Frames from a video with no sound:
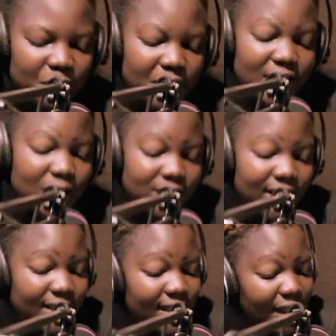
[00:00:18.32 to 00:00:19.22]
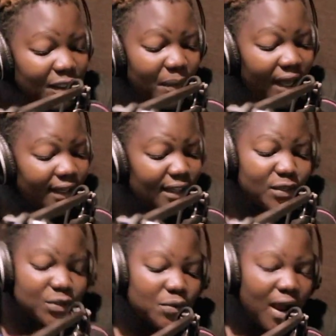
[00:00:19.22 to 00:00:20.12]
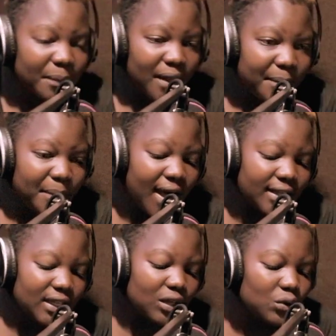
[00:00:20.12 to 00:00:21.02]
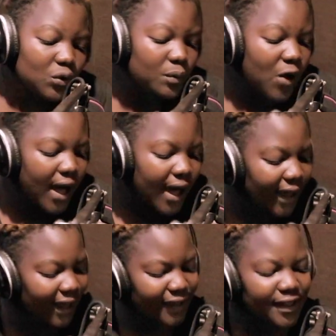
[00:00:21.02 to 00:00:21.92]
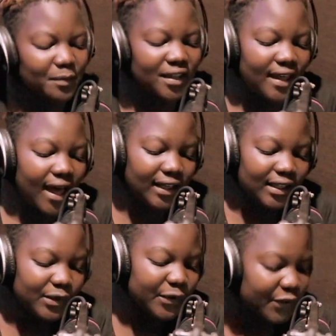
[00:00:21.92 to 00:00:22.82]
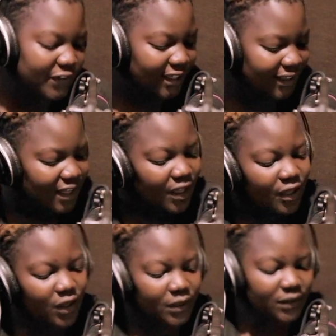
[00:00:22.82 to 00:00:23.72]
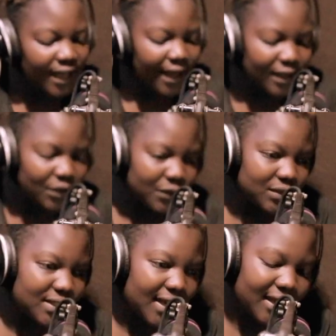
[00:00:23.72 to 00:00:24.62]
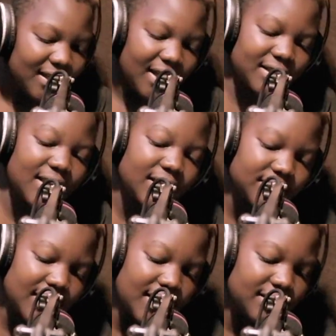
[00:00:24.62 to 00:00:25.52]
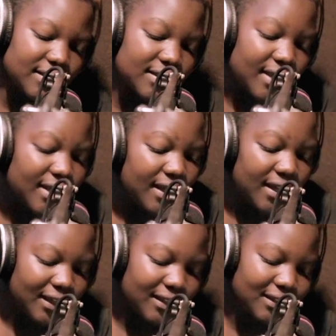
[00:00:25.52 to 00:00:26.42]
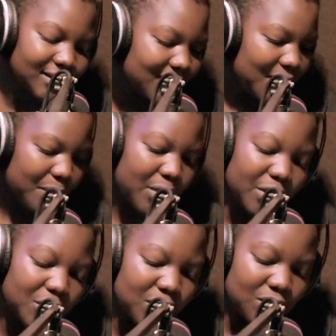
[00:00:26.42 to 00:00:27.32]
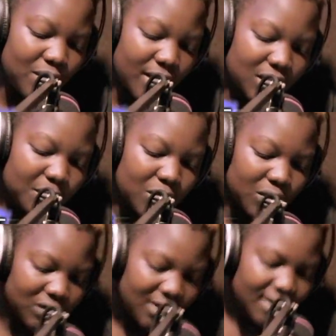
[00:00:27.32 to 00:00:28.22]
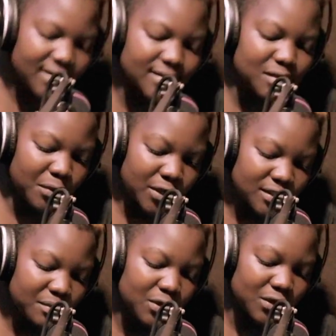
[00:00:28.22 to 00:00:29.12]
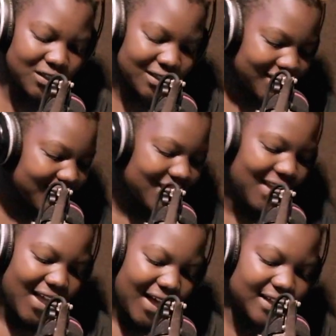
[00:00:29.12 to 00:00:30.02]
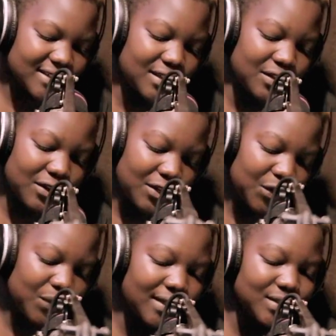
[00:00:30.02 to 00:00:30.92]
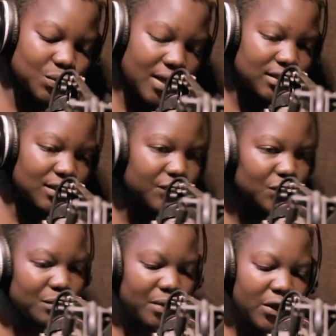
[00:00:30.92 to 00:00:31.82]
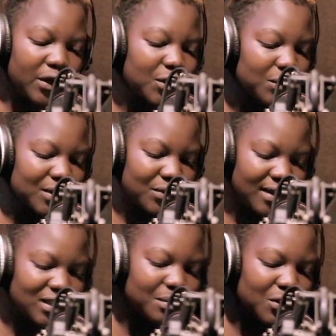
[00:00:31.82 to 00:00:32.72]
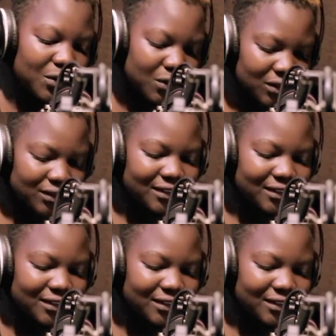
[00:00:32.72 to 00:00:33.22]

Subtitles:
Me don't need anybody else to rock my body, ooh boy. Give me that love, all night, all day, again and again. For you incredible, it's impossible. I tell you it's wonderful, boy, you incredible.